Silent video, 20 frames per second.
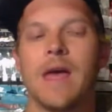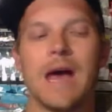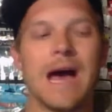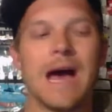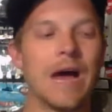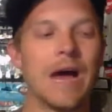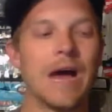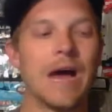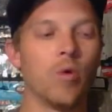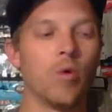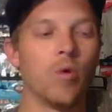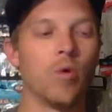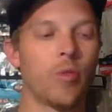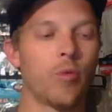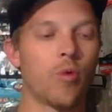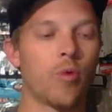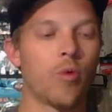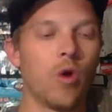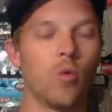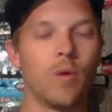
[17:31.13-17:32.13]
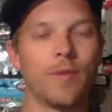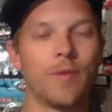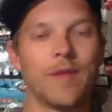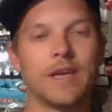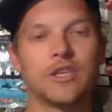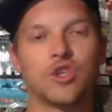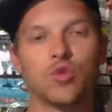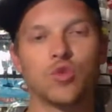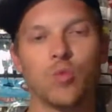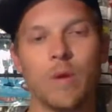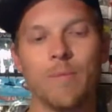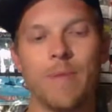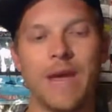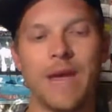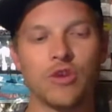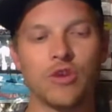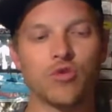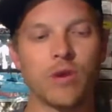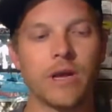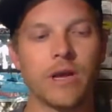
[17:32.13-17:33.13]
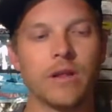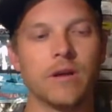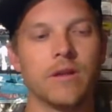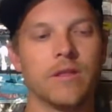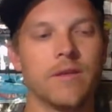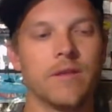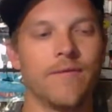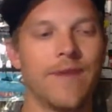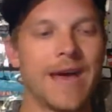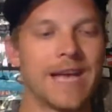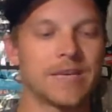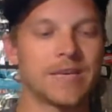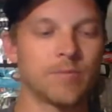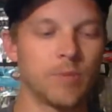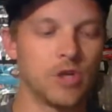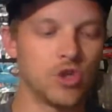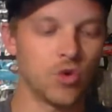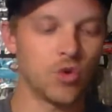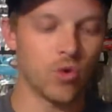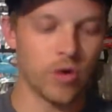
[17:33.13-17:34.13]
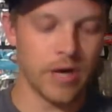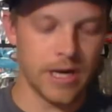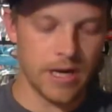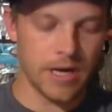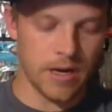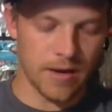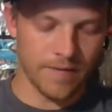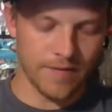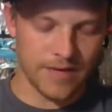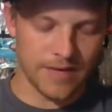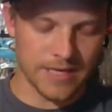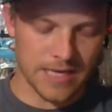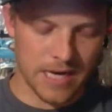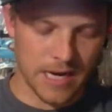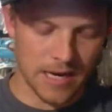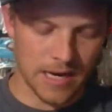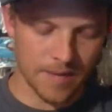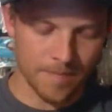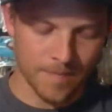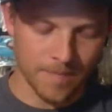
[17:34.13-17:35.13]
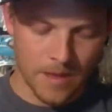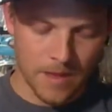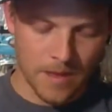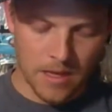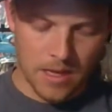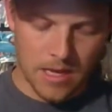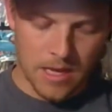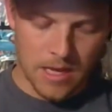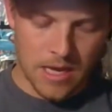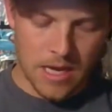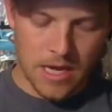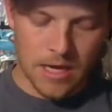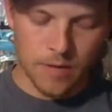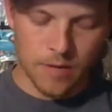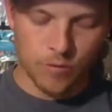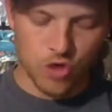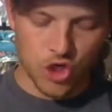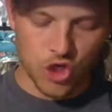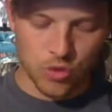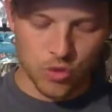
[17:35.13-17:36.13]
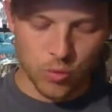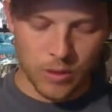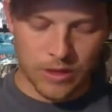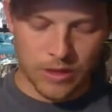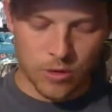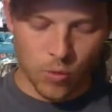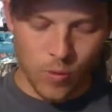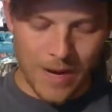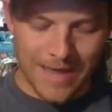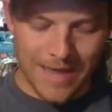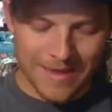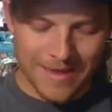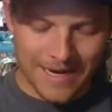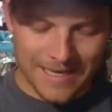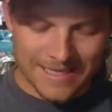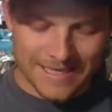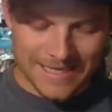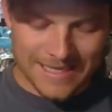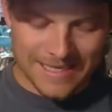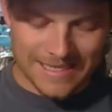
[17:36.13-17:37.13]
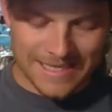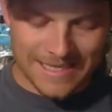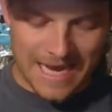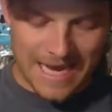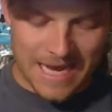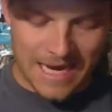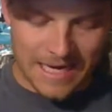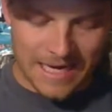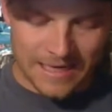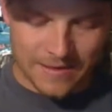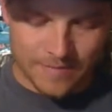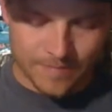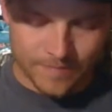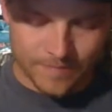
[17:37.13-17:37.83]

I will throw with a swim bait trailer the vast majority of the time uh, just with the way that it's designed,